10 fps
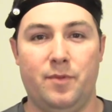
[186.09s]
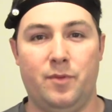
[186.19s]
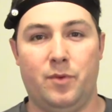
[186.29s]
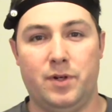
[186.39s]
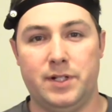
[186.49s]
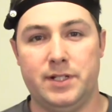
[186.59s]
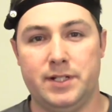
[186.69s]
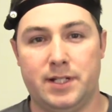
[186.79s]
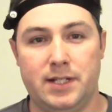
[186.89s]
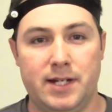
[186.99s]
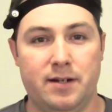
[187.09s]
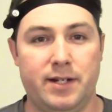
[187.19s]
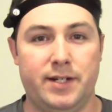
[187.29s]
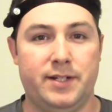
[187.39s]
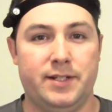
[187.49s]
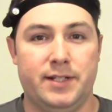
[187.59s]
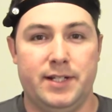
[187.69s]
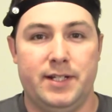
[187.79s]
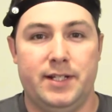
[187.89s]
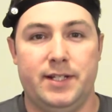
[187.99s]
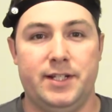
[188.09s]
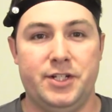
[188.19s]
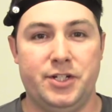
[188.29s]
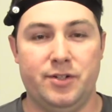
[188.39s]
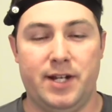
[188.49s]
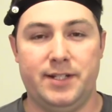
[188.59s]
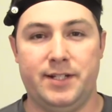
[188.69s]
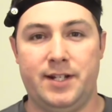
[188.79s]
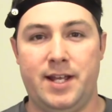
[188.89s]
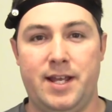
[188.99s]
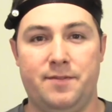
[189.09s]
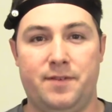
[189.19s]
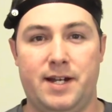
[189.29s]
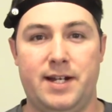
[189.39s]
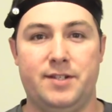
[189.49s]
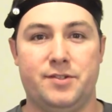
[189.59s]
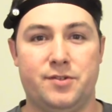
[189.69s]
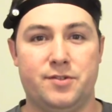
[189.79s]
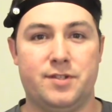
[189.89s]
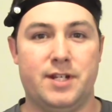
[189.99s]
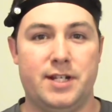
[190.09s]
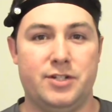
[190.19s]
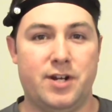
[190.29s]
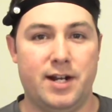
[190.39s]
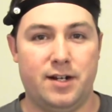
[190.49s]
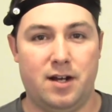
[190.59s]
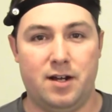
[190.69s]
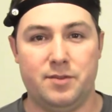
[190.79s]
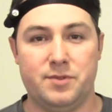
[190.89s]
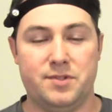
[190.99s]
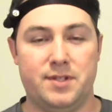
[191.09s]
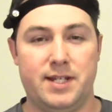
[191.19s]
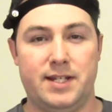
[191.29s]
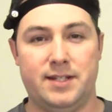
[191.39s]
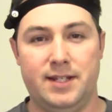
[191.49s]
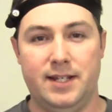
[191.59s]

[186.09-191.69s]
One glaring issue I did find as soon as I tried it on was that